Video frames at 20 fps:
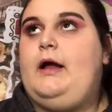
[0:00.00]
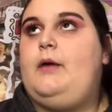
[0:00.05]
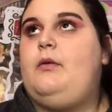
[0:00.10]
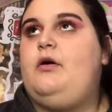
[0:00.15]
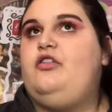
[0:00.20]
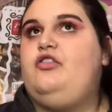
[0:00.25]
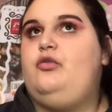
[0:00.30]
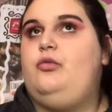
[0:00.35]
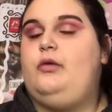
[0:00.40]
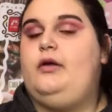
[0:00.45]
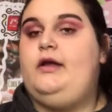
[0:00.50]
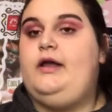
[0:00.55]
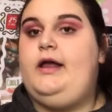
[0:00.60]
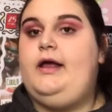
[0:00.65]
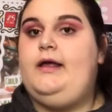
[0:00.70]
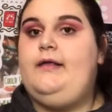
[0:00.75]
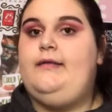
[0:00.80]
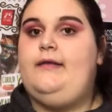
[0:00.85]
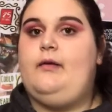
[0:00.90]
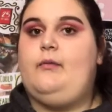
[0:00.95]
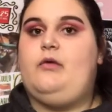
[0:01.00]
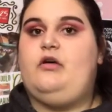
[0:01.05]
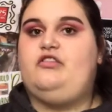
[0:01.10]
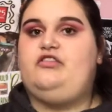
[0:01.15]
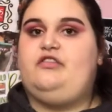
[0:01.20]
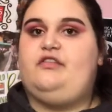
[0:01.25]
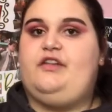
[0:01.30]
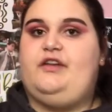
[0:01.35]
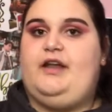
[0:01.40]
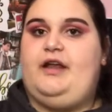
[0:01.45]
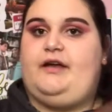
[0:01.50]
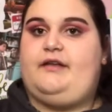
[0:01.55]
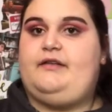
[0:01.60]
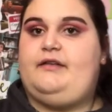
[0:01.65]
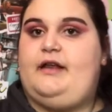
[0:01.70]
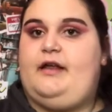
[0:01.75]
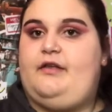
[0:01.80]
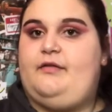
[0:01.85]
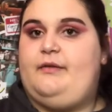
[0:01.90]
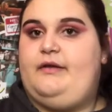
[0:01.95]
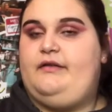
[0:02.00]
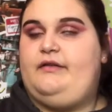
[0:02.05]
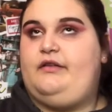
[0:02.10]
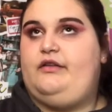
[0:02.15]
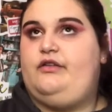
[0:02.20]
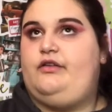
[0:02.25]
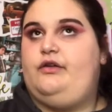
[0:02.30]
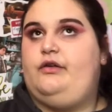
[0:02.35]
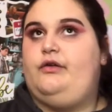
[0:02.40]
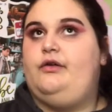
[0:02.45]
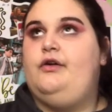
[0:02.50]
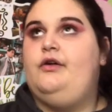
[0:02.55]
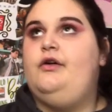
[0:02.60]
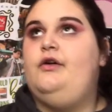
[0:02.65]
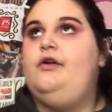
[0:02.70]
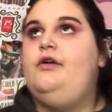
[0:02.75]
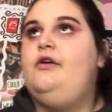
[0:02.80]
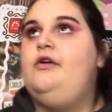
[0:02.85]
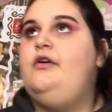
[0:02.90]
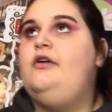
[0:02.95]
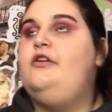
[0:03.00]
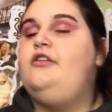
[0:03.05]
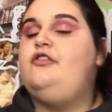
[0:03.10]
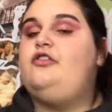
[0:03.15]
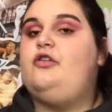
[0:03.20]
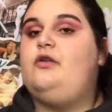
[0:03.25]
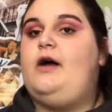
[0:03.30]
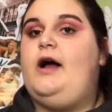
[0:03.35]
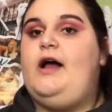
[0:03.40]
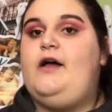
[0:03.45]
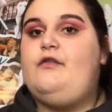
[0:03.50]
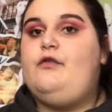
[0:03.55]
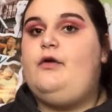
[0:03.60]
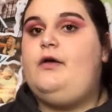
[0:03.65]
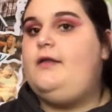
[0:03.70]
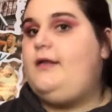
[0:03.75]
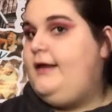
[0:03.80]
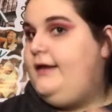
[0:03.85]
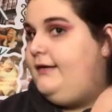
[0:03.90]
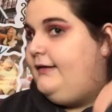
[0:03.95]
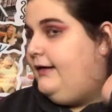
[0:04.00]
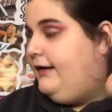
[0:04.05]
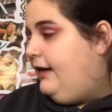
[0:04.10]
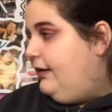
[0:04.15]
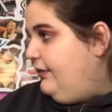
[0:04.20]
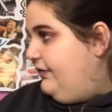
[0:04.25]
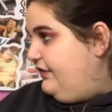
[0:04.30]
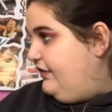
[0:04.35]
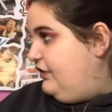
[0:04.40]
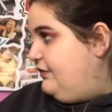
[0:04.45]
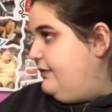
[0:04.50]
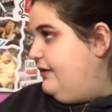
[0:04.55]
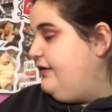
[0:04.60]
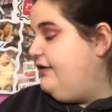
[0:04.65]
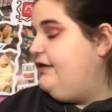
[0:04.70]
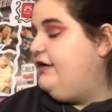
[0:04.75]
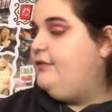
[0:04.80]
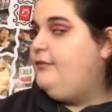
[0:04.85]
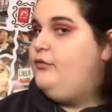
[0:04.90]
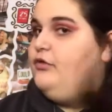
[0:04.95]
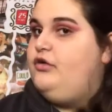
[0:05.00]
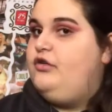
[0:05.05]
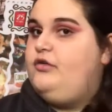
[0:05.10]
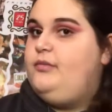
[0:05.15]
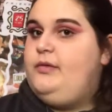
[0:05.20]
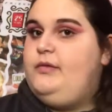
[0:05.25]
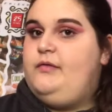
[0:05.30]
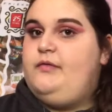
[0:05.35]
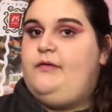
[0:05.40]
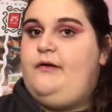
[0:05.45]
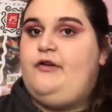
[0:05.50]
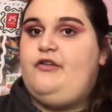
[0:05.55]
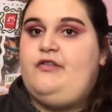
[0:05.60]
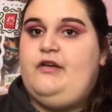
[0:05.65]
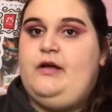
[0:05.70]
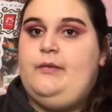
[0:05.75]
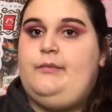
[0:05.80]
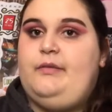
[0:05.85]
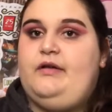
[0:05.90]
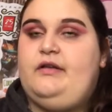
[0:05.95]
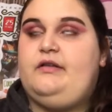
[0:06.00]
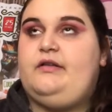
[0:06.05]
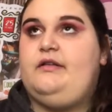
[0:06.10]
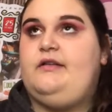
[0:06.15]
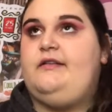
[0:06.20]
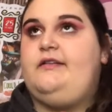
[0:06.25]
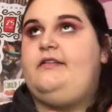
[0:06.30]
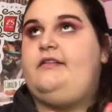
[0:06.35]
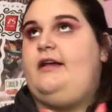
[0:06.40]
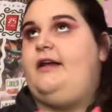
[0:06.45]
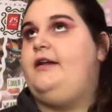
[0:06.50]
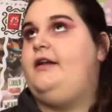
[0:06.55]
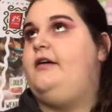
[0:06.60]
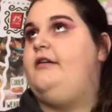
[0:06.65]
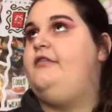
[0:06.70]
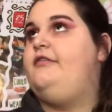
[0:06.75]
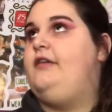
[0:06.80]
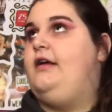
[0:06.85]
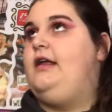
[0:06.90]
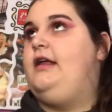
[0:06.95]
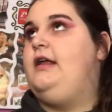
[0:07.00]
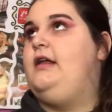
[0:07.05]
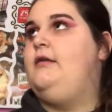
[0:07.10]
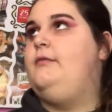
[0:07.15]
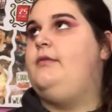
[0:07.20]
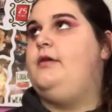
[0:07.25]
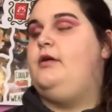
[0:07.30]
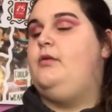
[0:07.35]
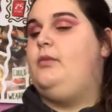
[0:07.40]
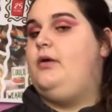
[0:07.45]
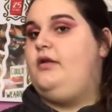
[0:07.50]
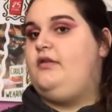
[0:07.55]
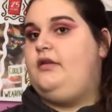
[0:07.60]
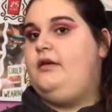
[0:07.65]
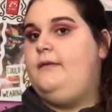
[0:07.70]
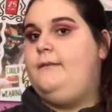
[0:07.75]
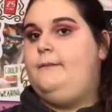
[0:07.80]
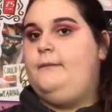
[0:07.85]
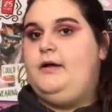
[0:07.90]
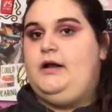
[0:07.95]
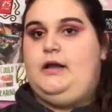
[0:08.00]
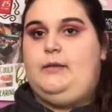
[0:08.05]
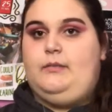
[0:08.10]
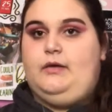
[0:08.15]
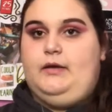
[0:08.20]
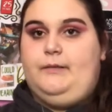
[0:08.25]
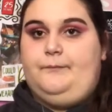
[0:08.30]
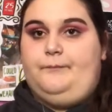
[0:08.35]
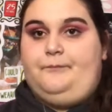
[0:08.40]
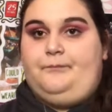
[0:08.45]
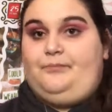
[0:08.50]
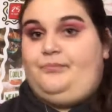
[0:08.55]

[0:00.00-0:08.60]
watched it one day and I watched it the next day with my sister. So I really liked it. I was expecting more to be like Krampus and Santa fighting, but it wasn't. But I mean,